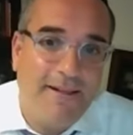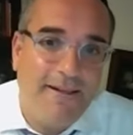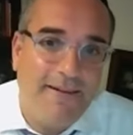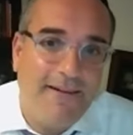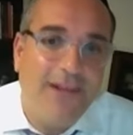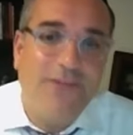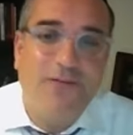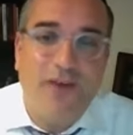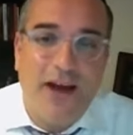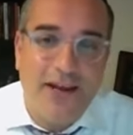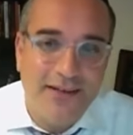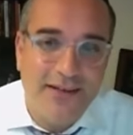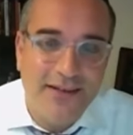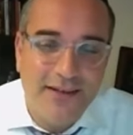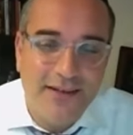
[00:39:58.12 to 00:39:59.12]
It's fine.
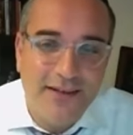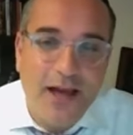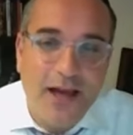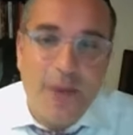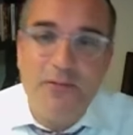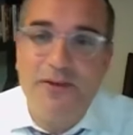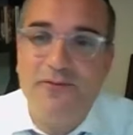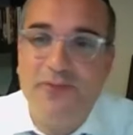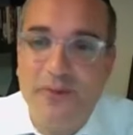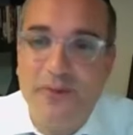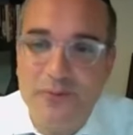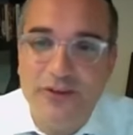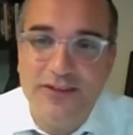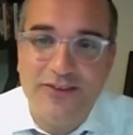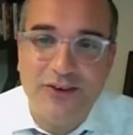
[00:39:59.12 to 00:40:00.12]
Coming from you,
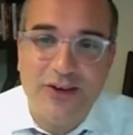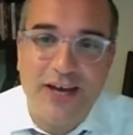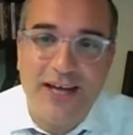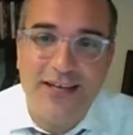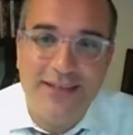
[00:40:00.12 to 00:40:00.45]
it's okay.